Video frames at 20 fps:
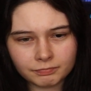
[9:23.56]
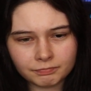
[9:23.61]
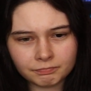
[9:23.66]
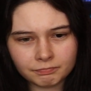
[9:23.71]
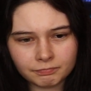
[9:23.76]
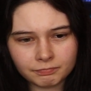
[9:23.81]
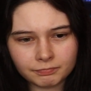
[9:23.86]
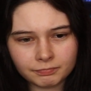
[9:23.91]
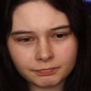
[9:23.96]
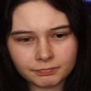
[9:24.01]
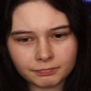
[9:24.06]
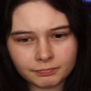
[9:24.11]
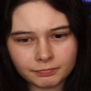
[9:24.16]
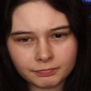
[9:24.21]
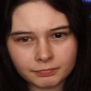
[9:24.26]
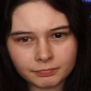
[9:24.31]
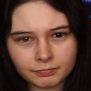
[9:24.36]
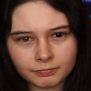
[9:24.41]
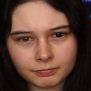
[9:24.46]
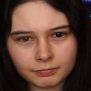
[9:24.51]

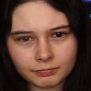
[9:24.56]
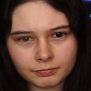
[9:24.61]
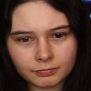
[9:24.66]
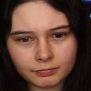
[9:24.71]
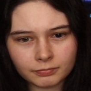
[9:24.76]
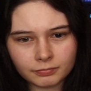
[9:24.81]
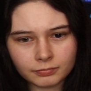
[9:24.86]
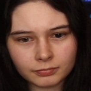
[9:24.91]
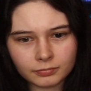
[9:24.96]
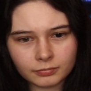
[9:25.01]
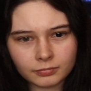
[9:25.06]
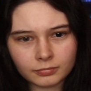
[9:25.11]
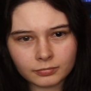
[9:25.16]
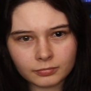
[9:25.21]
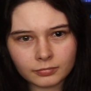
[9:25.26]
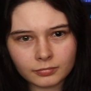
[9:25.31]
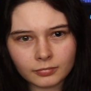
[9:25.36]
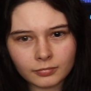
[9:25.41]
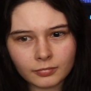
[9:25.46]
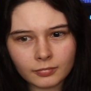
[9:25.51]

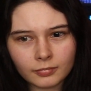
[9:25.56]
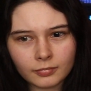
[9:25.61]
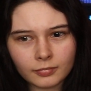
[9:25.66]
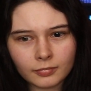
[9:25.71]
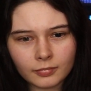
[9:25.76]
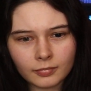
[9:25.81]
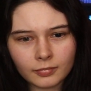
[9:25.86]
[no speech]